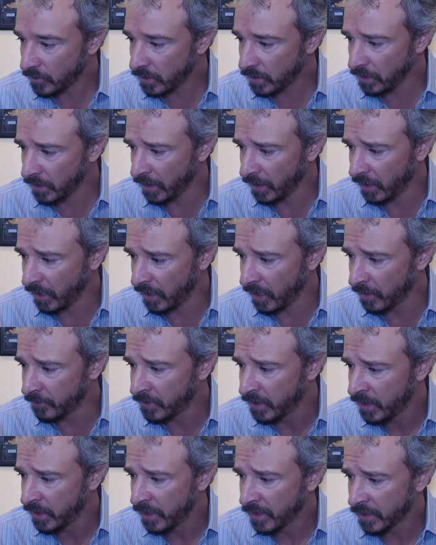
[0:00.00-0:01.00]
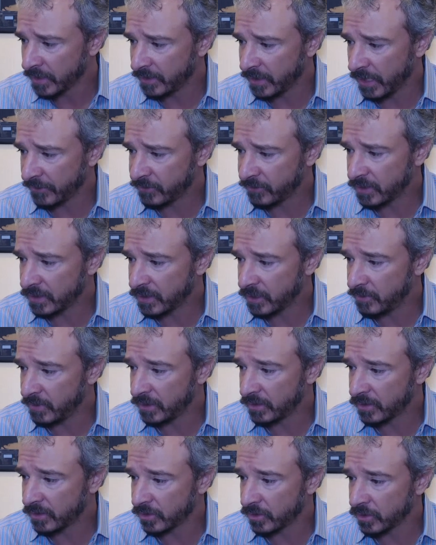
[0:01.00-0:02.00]
Can the FTC
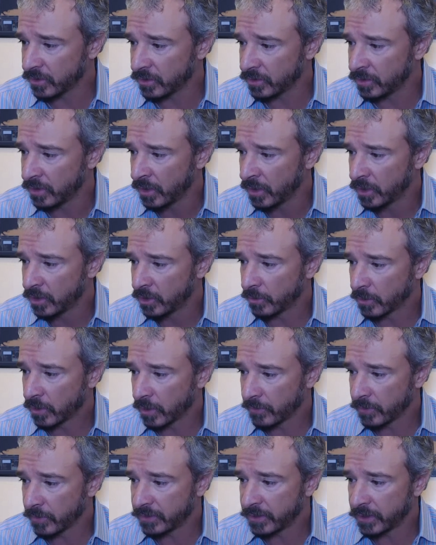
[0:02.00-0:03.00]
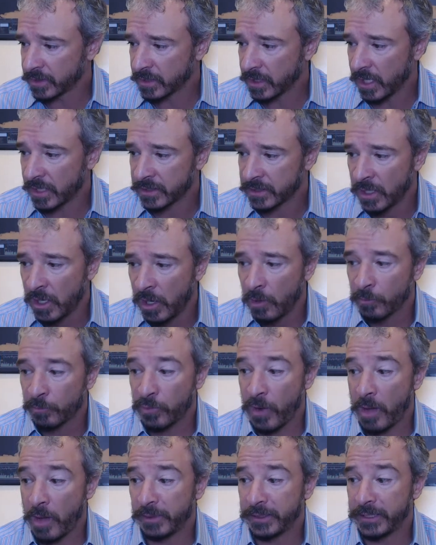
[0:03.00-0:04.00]
be sued to recover OTA's costs?
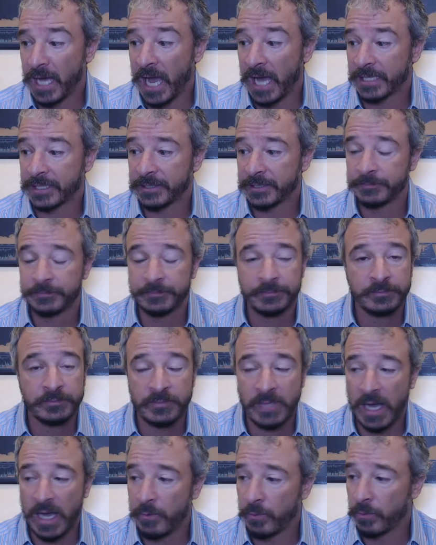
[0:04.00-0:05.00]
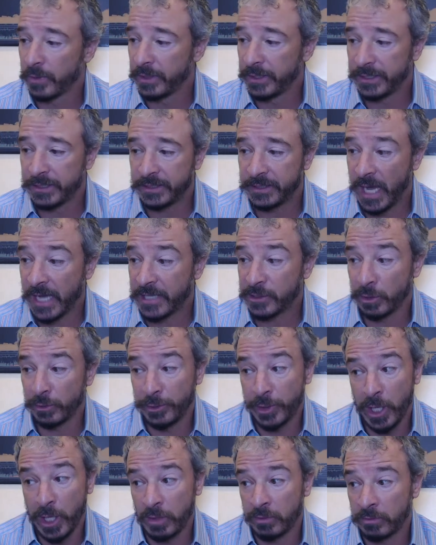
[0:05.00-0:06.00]
Probably not. I
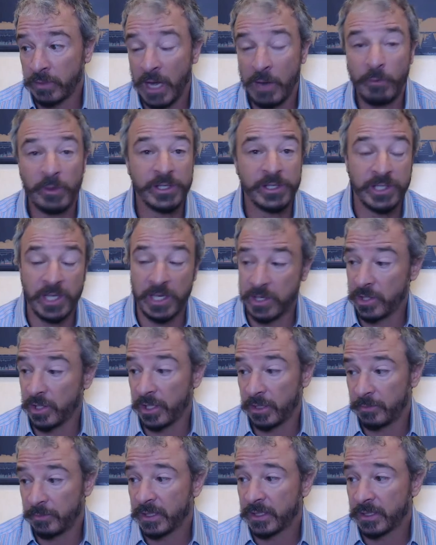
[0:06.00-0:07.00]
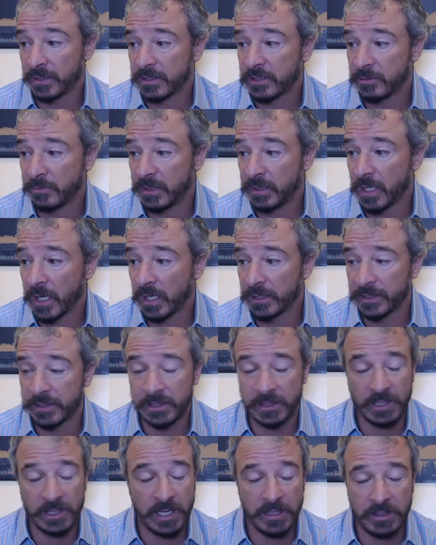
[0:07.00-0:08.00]
don't know. I wish they could because to me,
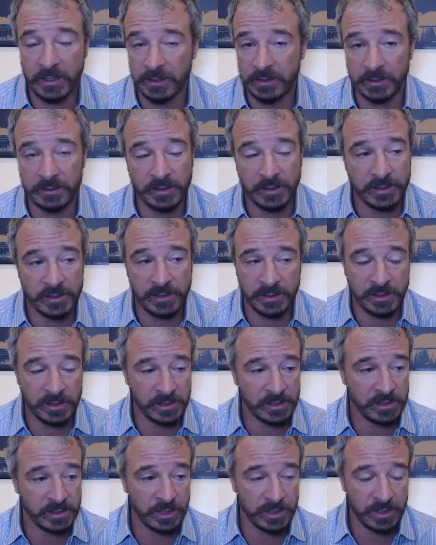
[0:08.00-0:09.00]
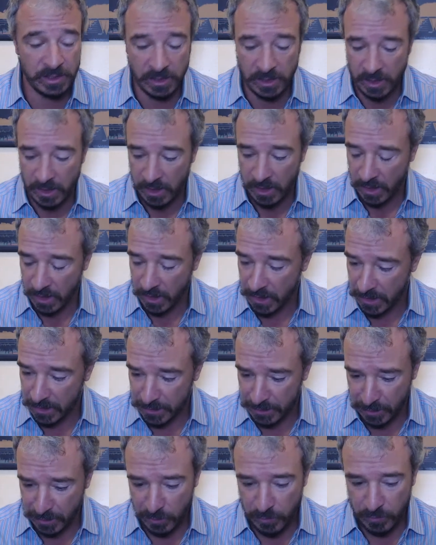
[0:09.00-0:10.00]
honestly, I think that this is just such
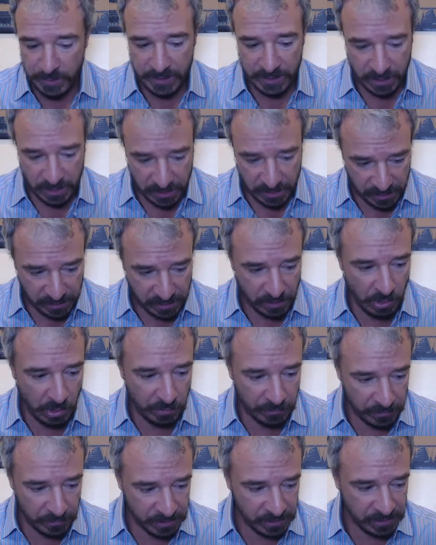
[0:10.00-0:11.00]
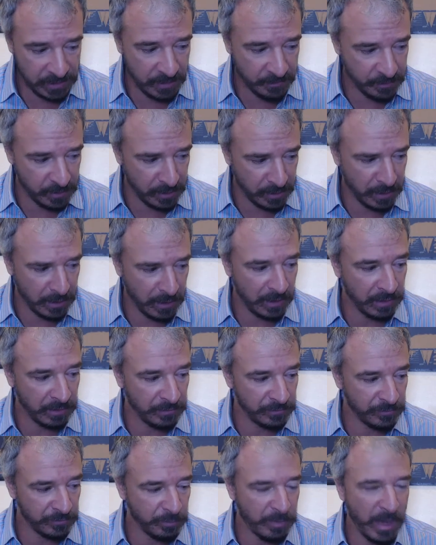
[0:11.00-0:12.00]
an egregious overstepping
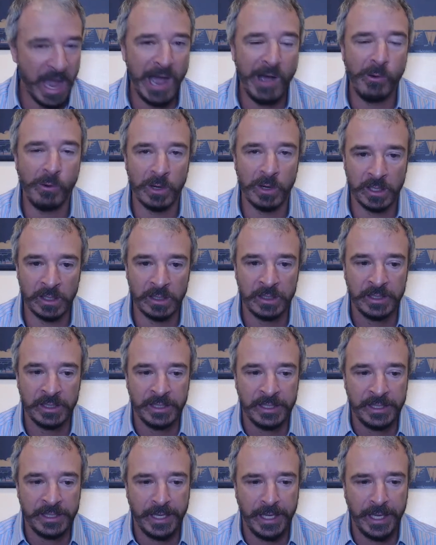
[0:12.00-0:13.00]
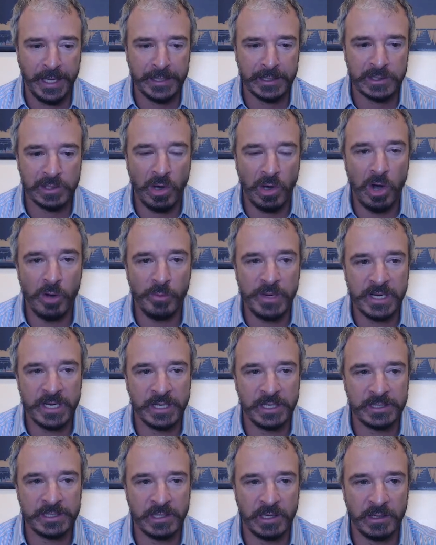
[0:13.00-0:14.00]
of power, and it's all
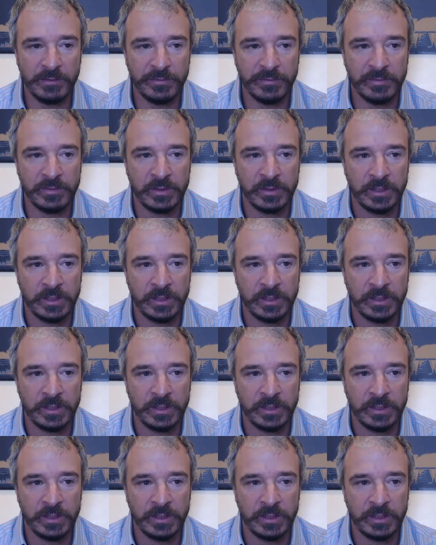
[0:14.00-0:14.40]
because of,